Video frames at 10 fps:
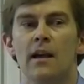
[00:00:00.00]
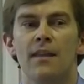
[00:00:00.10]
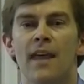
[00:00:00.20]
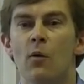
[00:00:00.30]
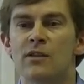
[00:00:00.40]

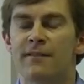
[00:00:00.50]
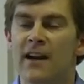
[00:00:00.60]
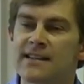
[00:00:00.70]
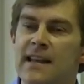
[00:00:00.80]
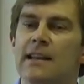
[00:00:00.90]
there was a
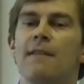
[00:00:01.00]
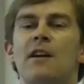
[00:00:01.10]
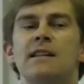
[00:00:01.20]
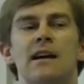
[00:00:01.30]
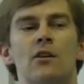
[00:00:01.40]
very
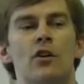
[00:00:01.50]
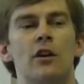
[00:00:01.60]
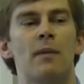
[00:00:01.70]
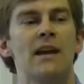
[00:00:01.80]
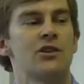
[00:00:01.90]
significant
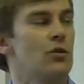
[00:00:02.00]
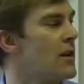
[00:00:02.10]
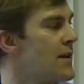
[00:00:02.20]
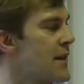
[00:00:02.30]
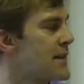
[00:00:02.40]
occupation,
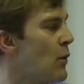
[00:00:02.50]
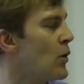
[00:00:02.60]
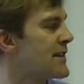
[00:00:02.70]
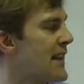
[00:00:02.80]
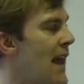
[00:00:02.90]
although it's a
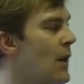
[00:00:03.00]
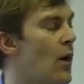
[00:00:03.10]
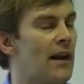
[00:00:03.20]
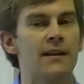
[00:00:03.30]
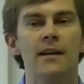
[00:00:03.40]
small-scale
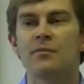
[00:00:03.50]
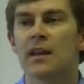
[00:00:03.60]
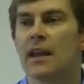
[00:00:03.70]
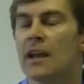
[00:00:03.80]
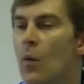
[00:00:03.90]
one
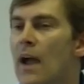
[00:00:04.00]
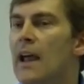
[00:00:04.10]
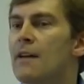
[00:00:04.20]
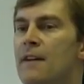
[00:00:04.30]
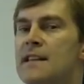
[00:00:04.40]
in a way
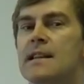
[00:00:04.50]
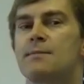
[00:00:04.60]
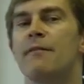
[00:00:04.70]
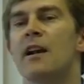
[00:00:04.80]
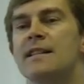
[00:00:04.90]
like Vestas,
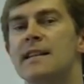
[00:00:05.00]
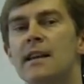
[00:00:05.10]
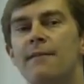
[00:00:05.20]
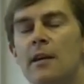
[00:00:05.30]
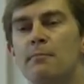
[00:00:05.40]
but very
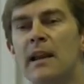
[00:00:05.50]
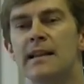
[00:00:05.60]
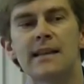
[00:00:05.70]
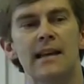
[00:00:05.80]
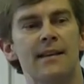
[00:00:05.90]
significant
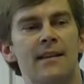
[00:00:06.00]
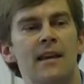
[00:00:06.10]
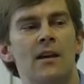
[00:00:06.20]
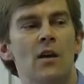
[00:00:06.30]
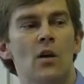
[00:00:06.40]
politically, I
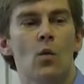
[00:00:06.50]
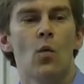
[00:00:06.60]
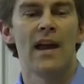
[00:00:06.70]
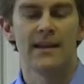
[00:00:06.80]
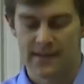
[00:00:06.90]
think,
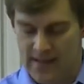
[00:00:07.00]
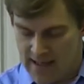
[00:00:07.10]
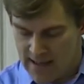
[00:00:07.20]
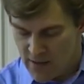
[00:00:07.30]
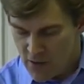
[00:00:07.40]
when
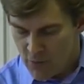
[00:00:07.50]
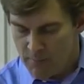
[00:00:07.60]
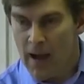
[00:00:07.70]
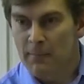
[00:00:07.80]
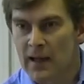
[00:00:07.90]
the
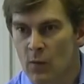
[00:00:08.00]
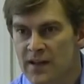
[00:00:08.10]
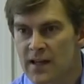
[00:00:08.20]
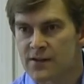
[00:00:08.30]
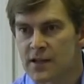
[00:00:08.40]
Republic
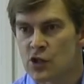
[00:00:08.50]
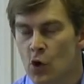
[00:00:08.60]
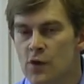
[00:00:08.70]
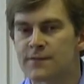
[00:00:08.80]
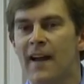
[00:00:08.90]
Windows and
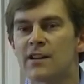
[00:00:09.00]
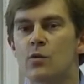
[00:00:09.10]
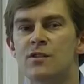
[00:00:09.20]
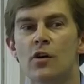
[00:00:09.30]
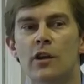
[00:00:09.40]
Doors
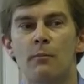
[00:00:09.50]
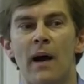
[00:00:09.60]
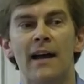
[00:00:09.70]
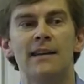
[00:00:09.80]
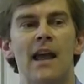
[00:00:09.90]
factory was
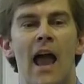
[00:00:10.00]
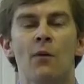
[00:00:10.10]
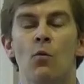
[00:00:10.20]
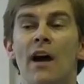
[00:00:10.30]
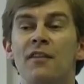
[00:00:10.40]
occupied
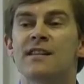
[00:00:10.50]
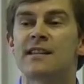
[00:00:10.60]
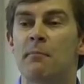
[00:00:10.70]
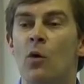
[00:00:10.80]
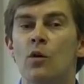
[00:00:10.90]
and won the
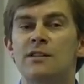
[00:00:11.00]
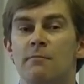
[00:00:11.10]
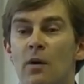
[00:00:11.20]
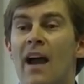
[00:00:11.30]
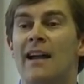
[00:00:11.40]
support
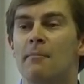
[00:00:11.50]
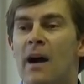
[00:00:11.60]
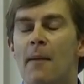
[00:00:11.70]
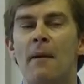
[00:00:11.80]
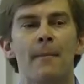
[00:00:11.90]
of Barack
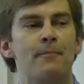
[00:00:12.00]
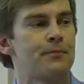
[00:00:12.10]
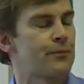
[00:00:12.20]
Obama